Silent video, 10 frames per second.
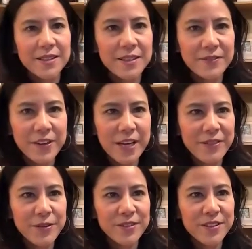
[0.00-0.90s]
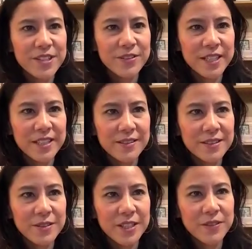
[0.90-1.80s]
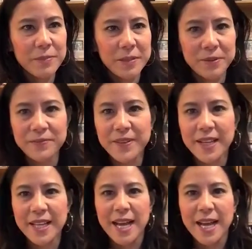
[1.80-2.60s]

I I've got everyone on the screen, it's quite a few people.